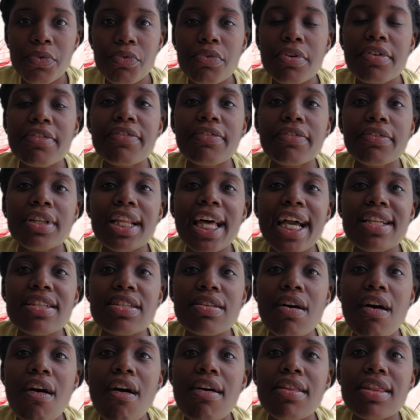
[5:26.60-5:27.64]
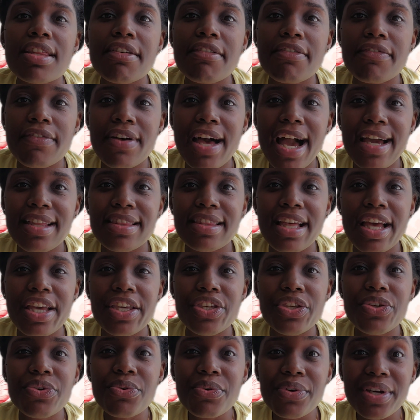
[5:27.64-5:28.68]
reflect on the fact that
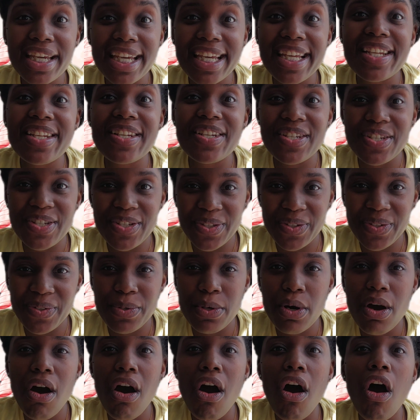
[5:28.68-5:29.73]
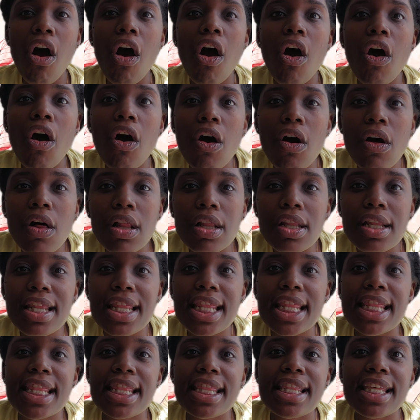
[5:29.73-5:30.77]
you can do all
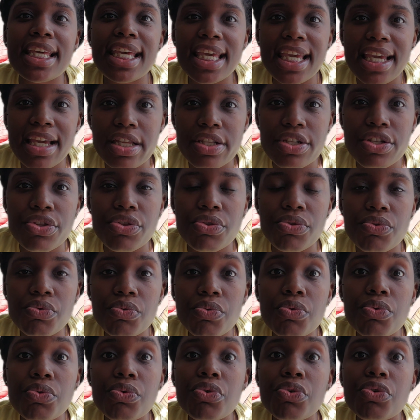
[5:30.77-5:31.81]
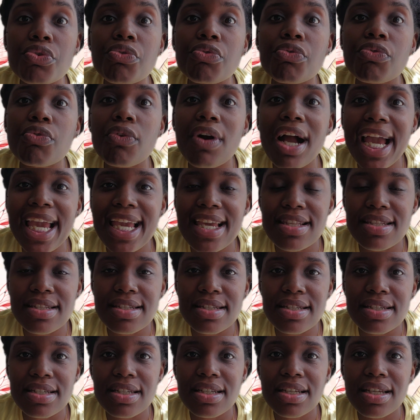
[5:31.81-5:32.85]
things through
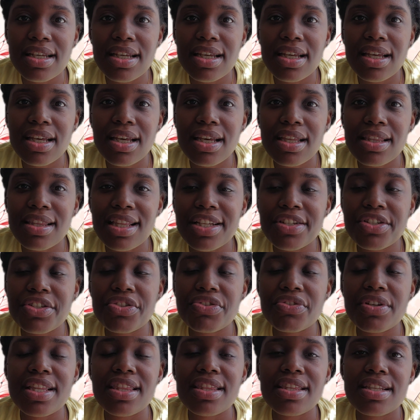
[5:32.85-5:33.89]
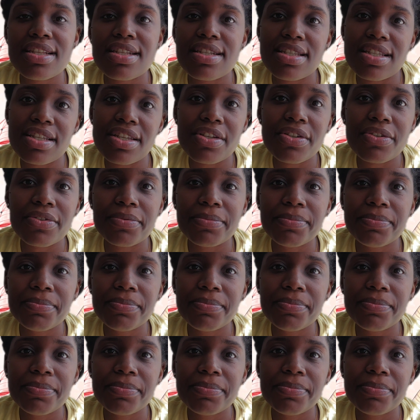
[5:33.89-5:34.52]
Christ that strengthens you.